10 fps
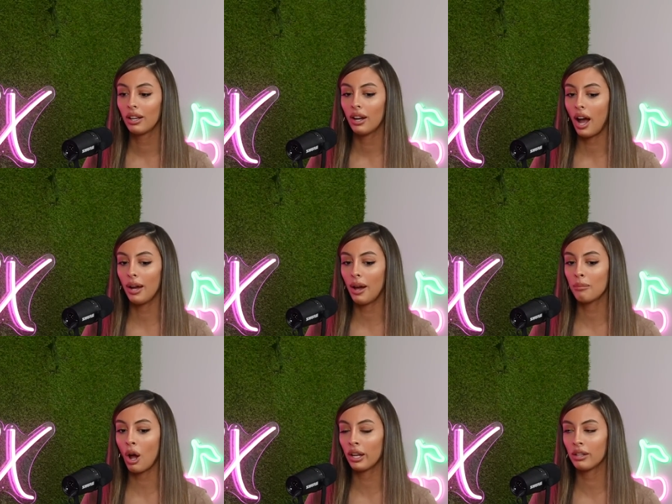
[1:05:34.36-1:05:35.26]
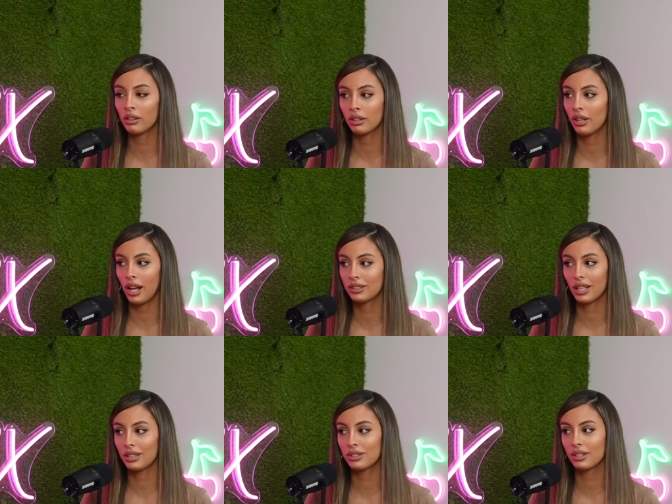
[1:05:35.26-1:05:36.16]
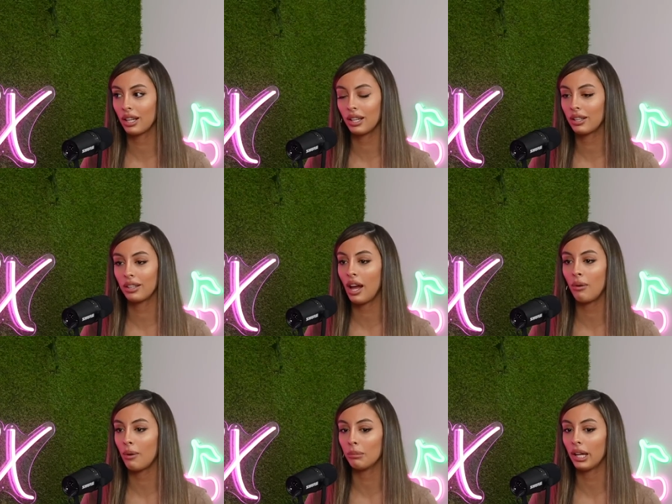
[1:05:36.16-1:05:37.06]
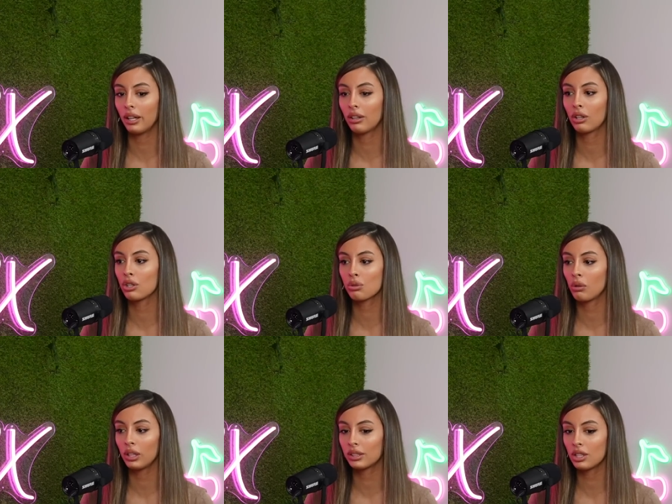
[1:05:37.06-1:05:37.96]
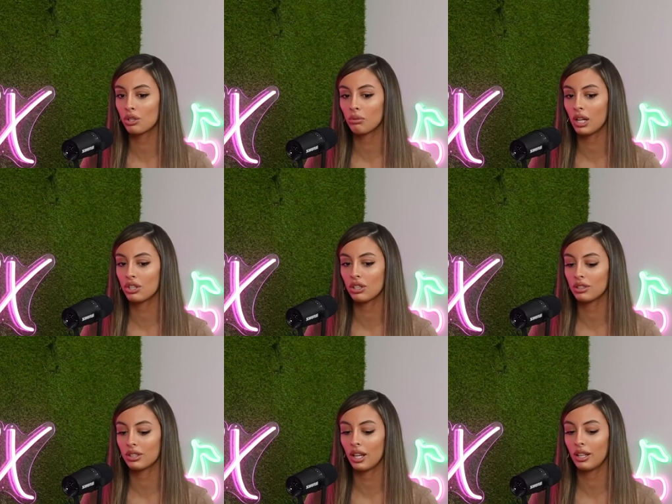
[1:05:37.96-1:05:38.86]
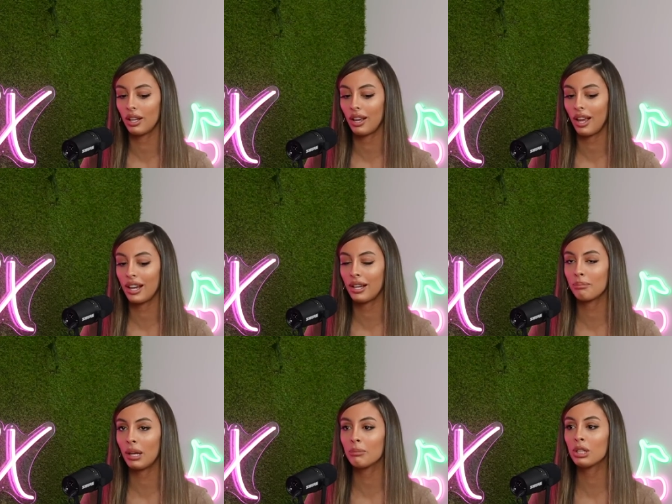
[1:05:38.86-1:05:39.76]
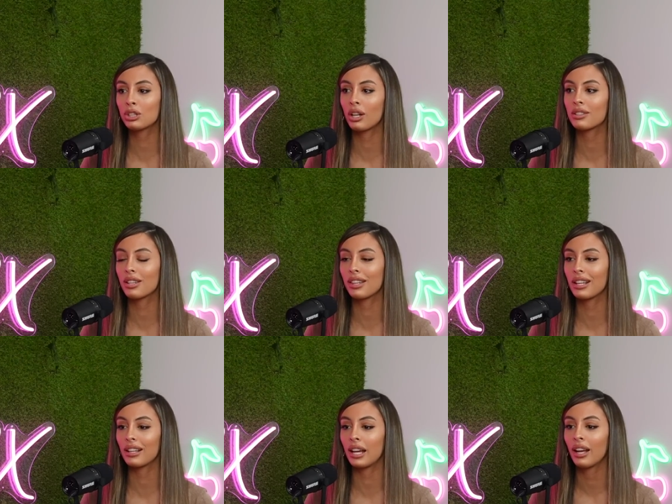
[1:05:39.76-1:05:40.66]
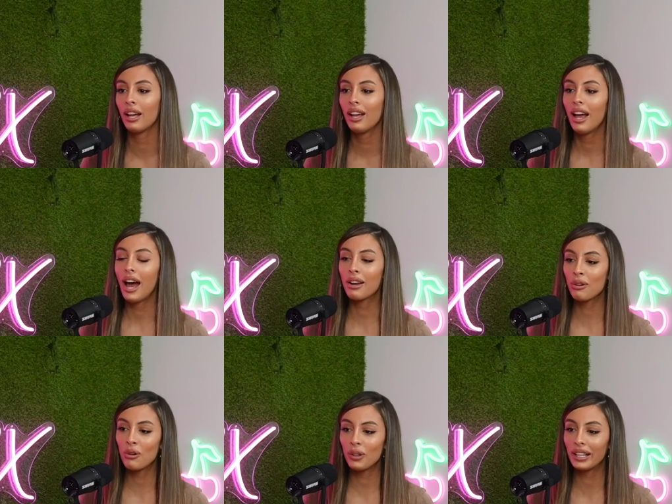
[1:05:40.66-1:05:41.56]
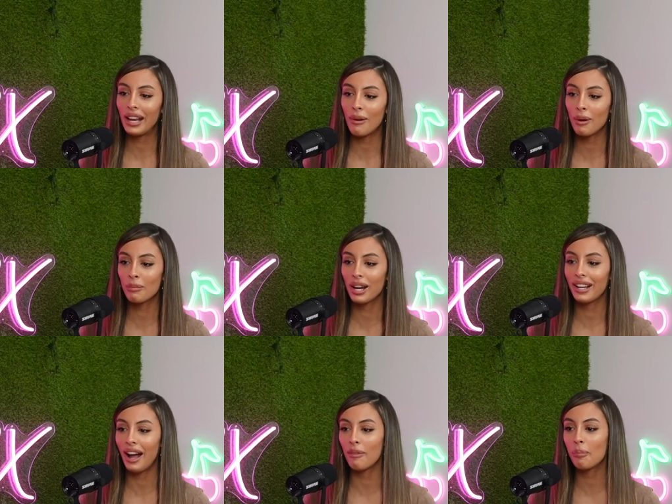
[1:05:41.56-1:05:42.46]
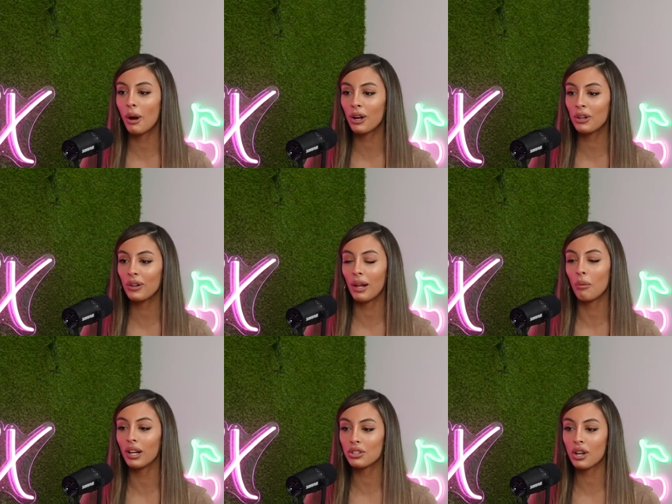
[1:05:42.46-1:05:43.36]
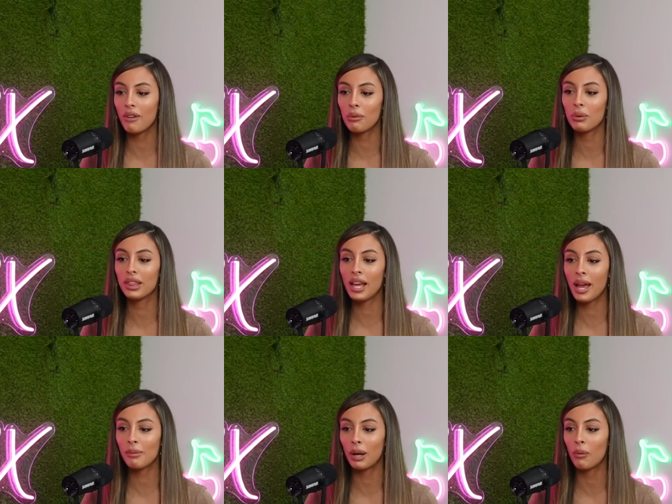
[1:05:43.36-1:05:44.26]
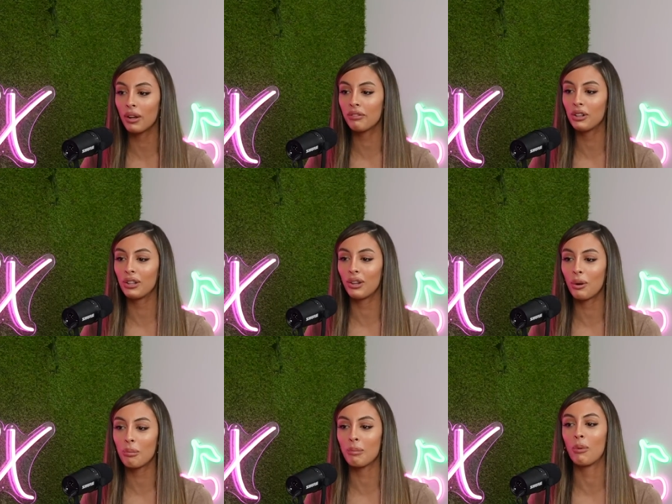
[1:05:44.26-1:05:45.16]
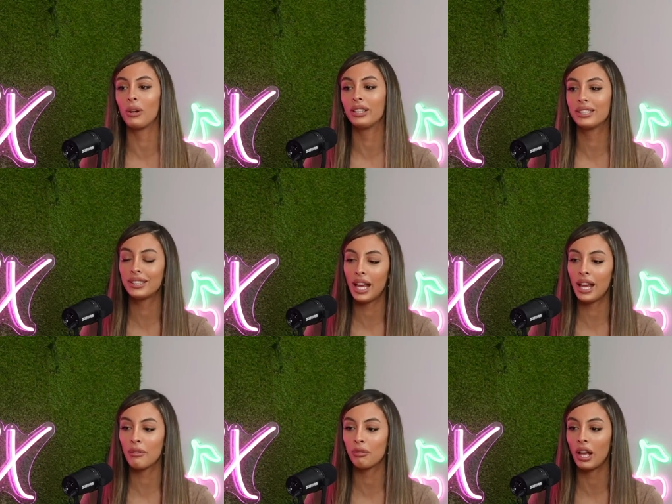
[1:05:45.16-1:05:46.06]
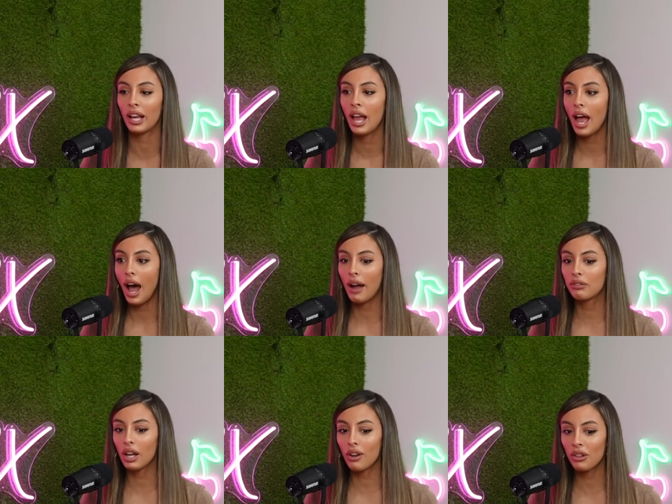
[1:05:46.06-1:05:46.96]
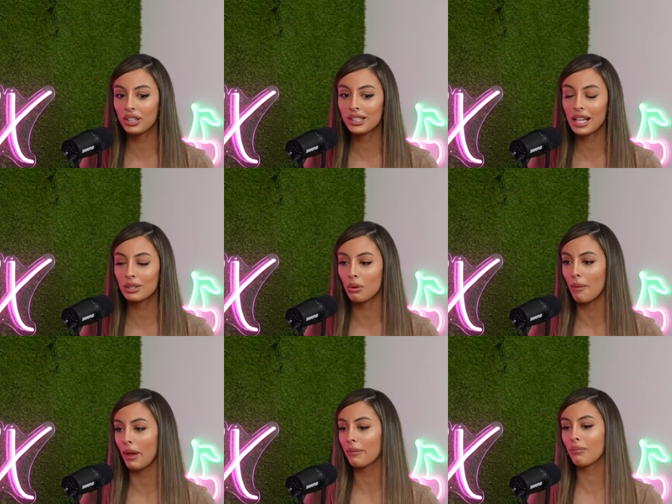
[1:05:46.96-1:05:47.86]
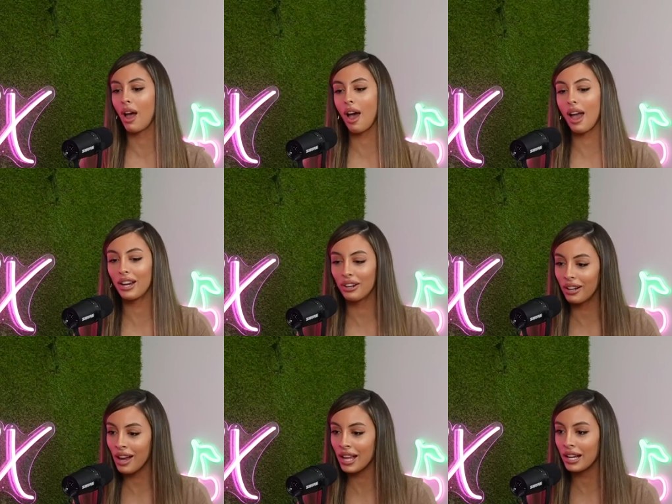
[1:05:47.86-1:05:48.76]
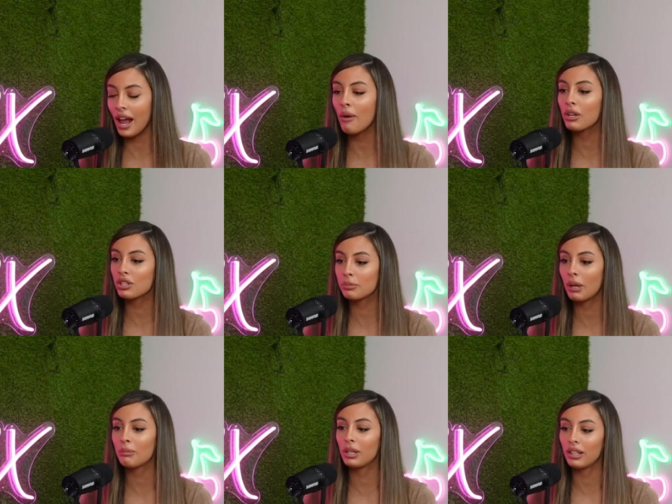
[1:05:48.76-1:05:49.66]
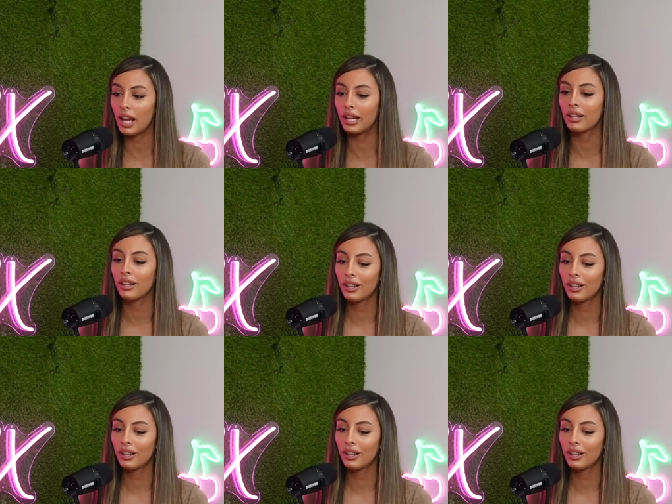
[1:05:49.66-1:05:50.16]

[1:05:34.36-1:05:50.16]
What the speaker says: I'm not healed in that sense. Like, now I'm like controlling situations, and it made me start to think like, I don't know, like now I'm ready to have a partner and I want to travel with them and I want to feel a little bit more safe. Like, I've done all these things where I'm like, oh, you're good. And now it just made me like,